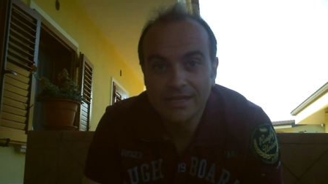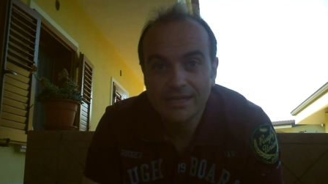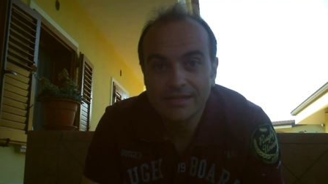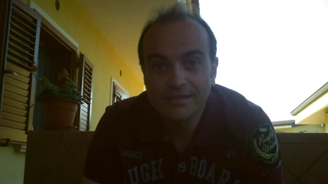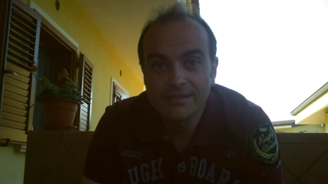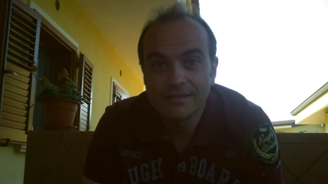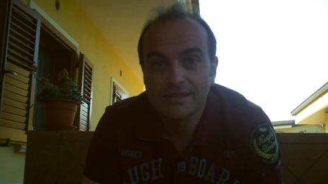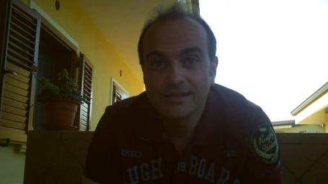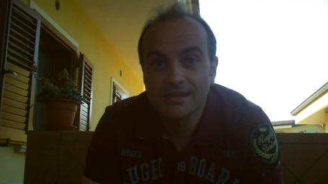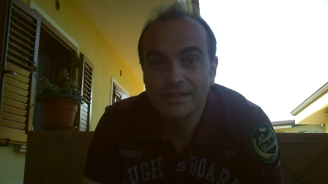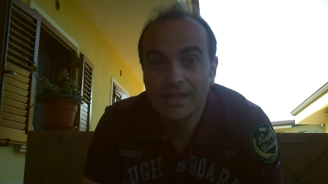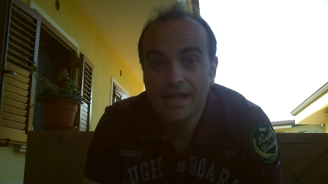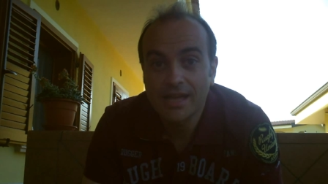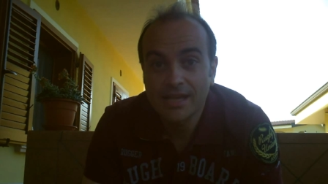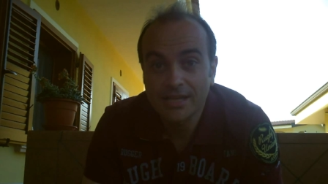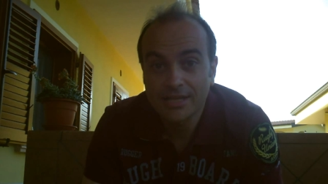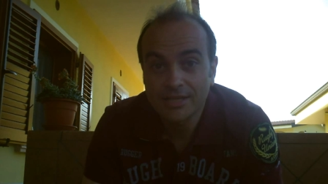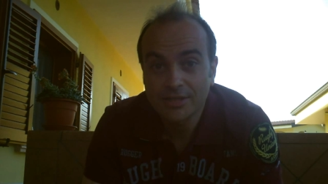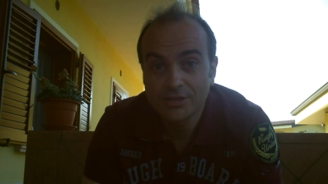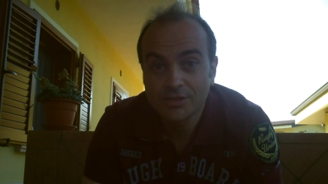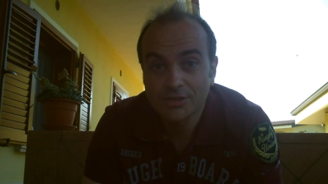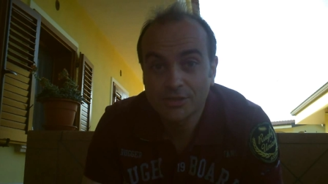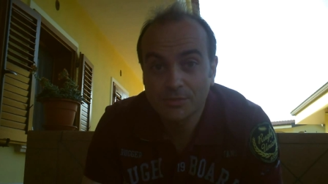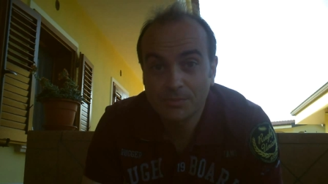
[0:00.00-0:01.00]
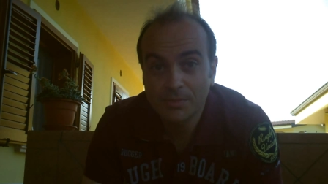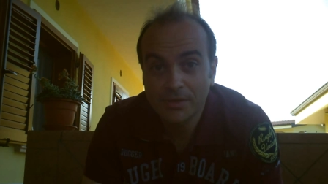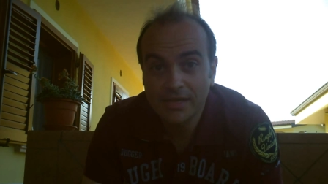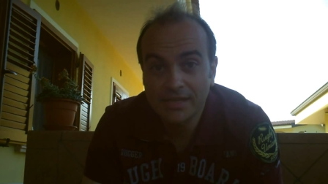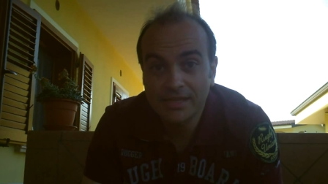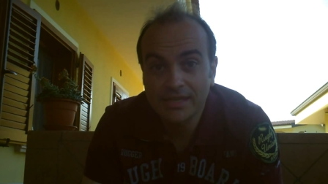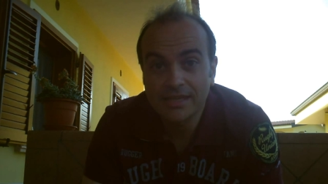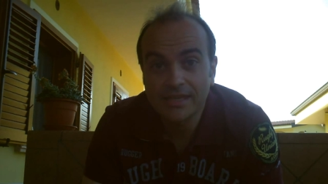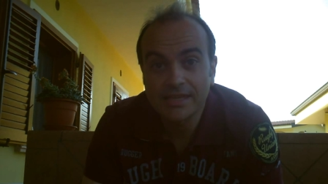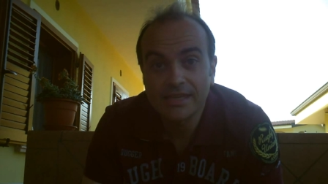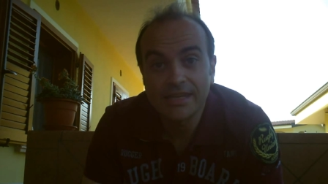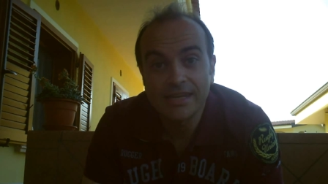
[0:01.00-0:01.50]
in language
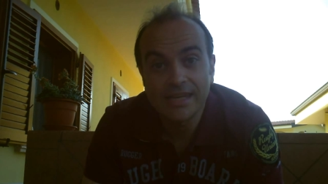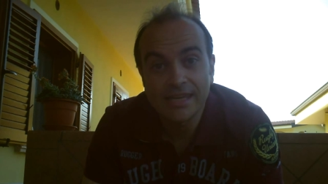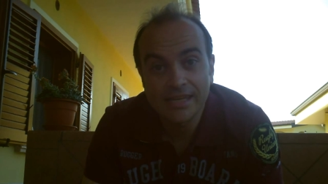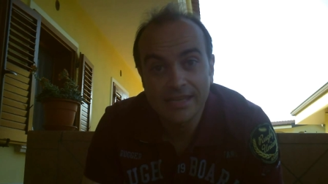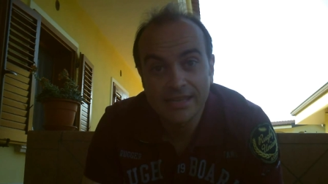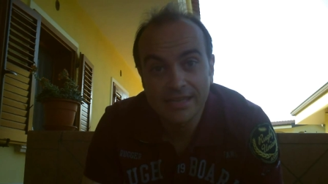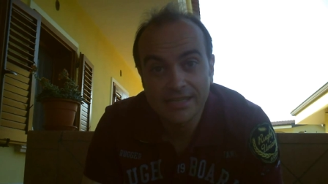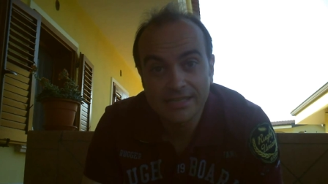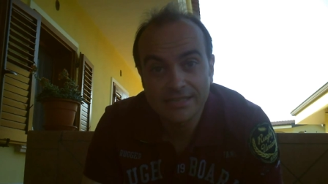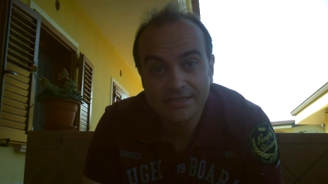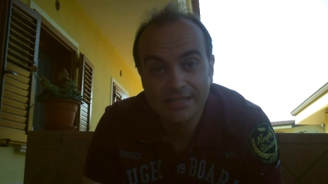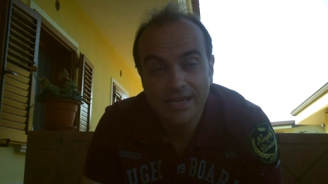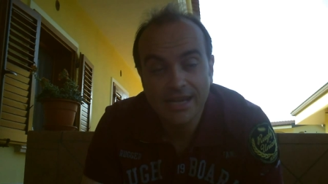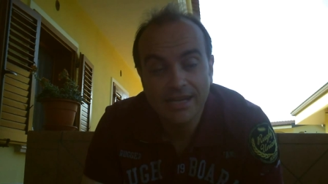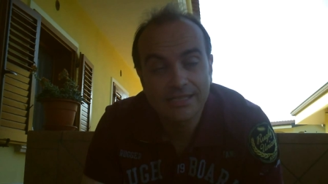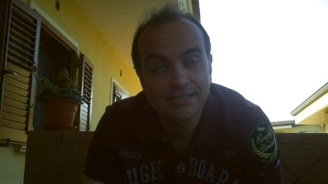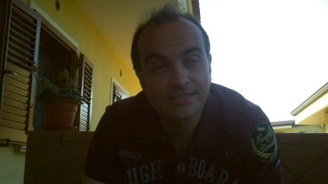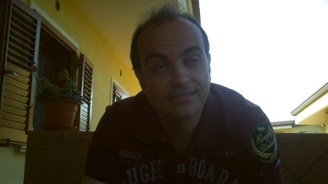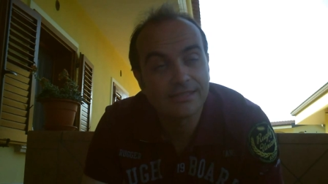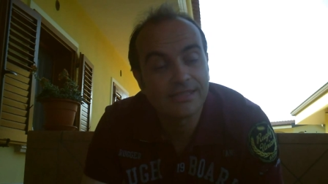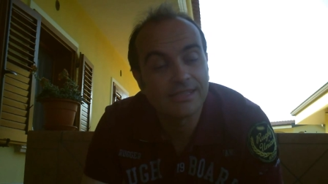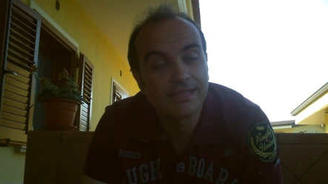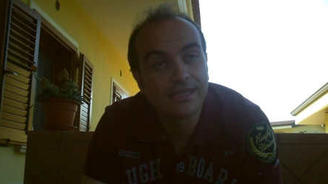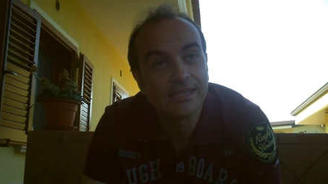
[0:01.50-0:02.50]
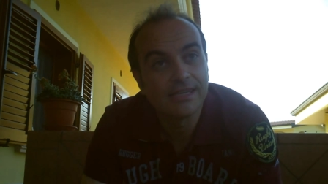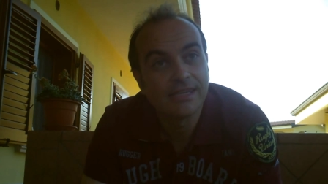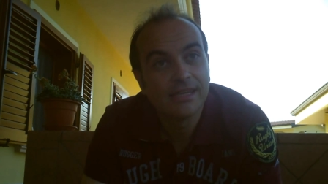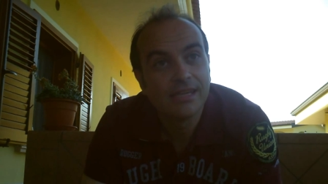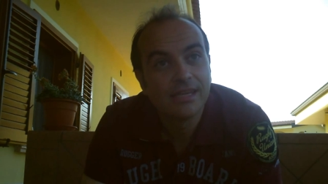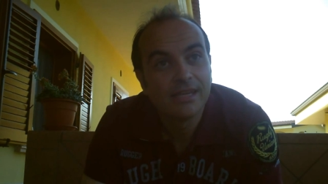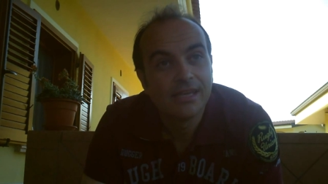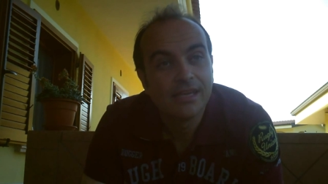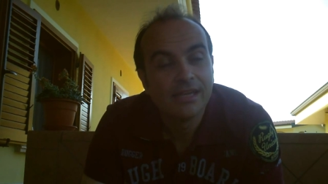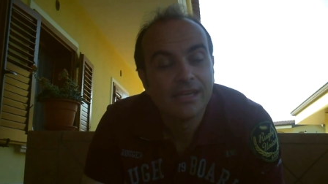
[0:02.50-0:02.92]
speaking, in English actually.